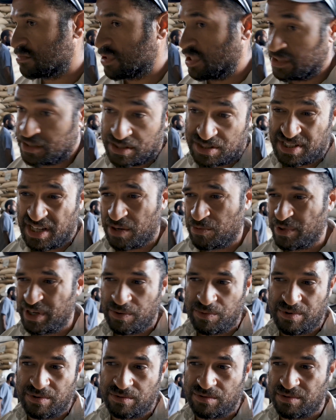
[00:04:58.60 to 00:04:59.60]
And to say we're
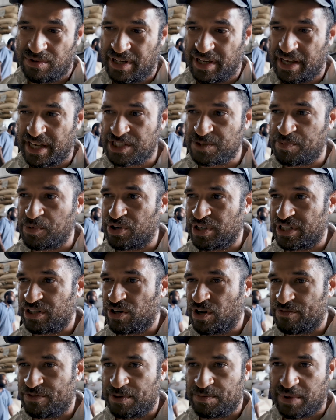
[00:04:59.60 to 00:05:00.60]
exporting
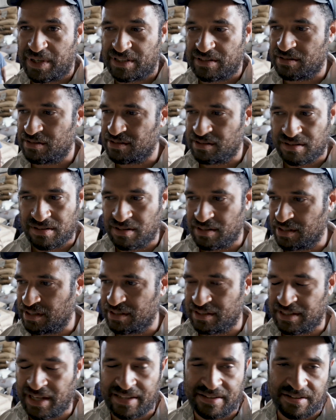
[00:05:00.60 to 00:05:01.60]
coffee, but
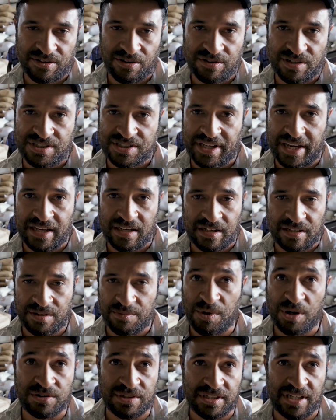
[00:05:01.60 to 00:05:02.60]
nothing on the scale of the
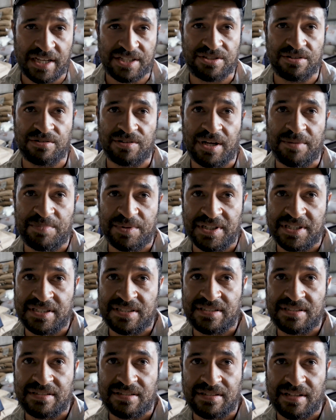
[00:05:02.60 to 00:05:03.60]
multinational companies
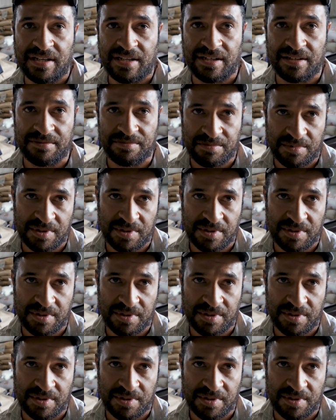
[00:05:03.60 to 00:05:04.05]
that are